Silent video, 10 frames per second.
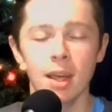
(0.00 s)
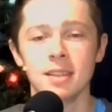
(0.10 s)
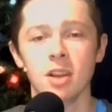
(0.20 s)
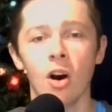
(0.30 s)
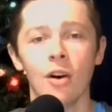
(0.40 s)
that
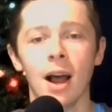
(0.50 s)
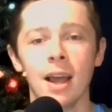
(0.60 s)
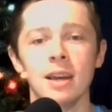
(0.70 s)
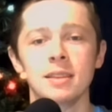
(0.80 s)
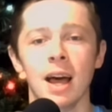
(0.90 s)
is
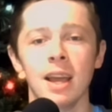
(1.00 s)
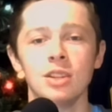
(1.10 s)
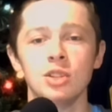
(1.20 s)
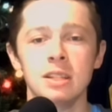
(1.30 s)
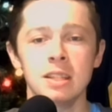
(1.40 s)

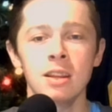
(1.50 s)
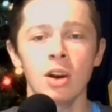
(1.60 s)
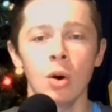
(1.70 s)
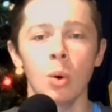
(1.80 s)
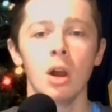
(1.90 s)

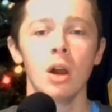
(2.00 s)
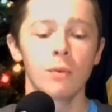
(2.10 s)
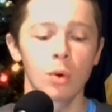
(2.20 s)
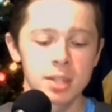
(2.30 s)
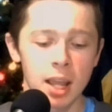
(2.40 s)
RISINGTO,
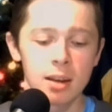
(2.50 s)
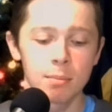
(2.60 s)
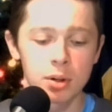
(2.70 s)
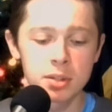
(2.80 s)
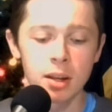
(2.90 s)
for
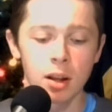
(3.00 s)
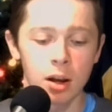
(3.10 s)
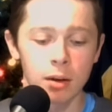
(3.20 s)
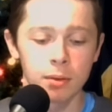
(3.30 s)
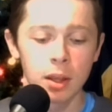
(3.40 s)
10%
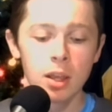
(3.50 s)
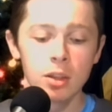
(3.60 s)
off.